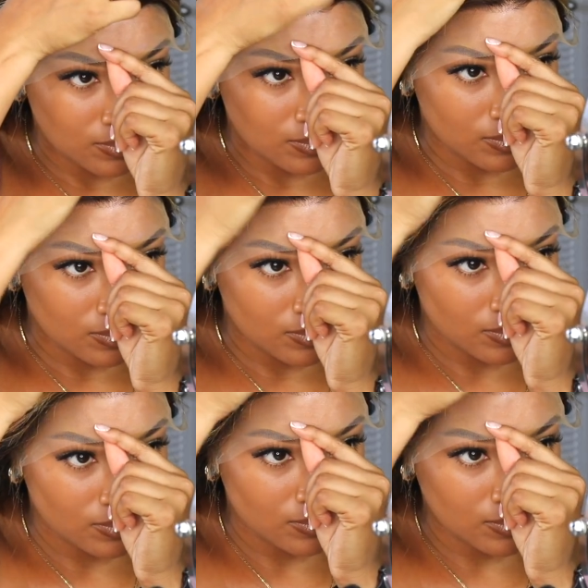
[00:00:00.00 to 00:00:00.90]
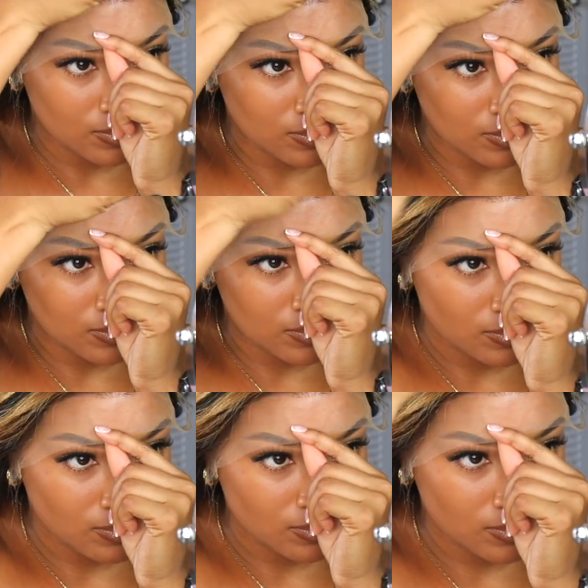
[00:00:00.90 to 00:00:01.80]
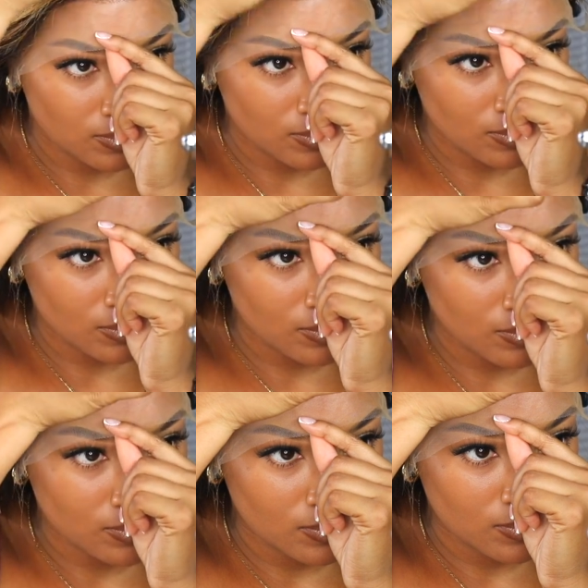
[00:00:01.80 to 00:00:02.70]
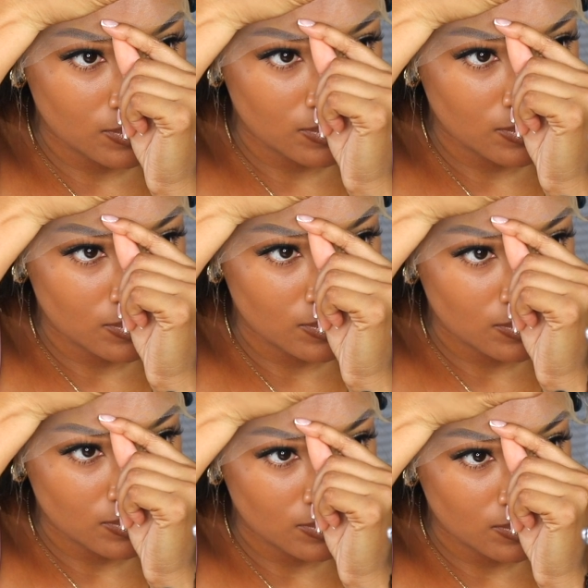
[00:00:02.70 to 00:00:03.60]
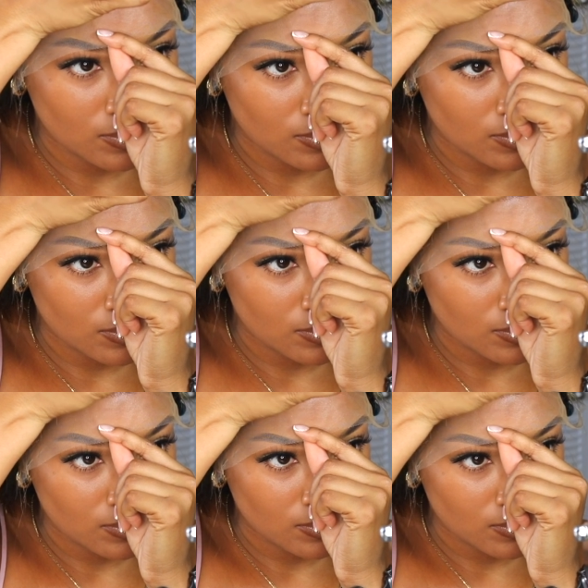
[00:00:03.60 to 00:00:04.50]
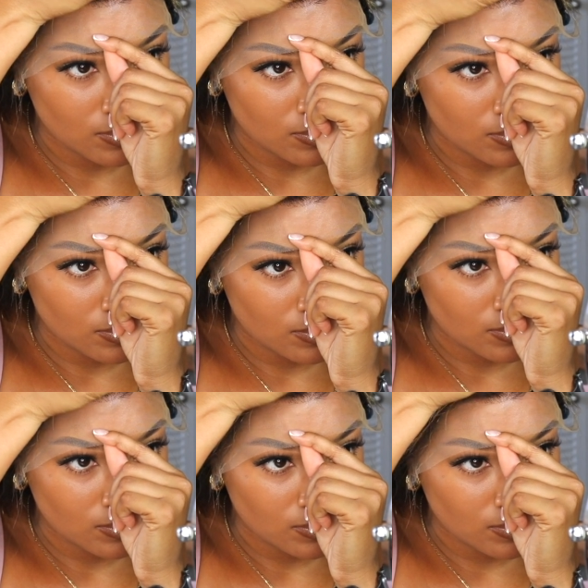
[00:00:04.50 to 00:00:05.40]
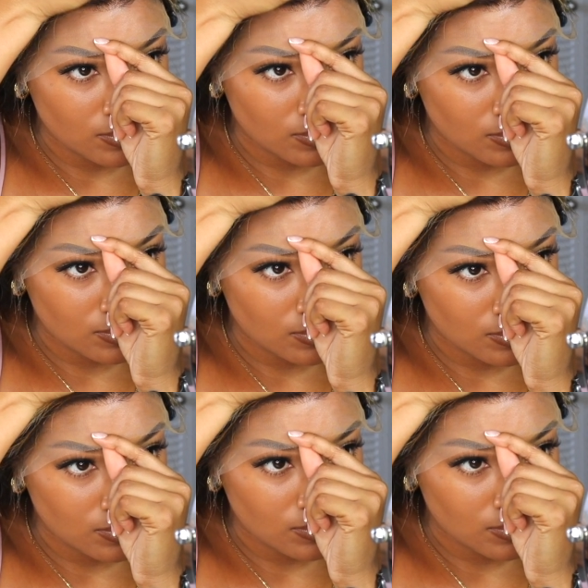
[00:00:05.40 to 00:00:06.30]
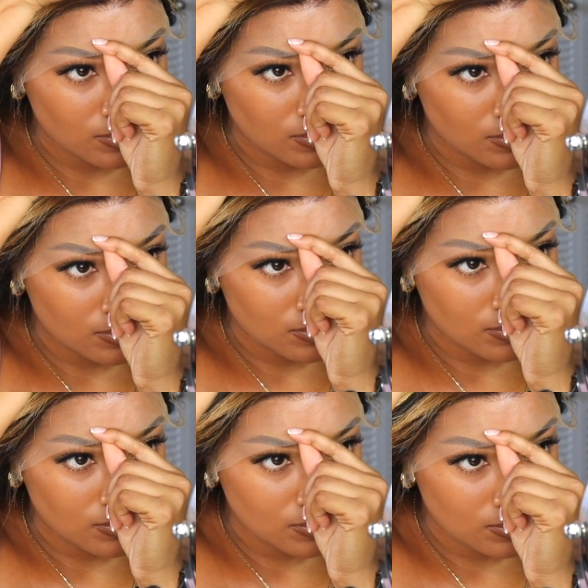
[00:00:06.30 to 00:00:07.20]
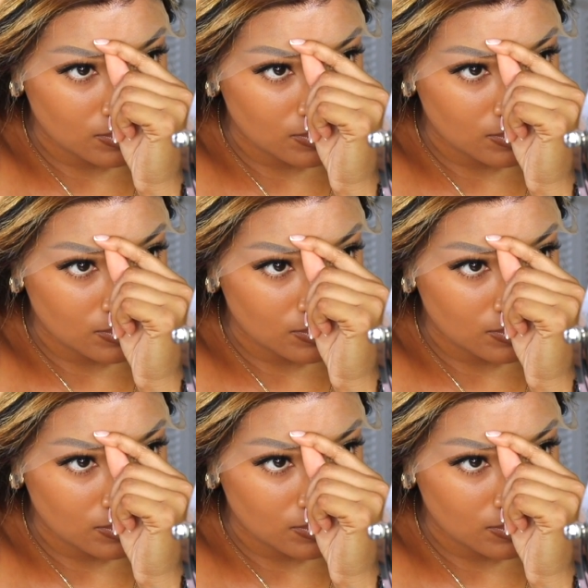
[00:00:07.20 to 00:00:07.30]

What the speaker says: (no one is talking)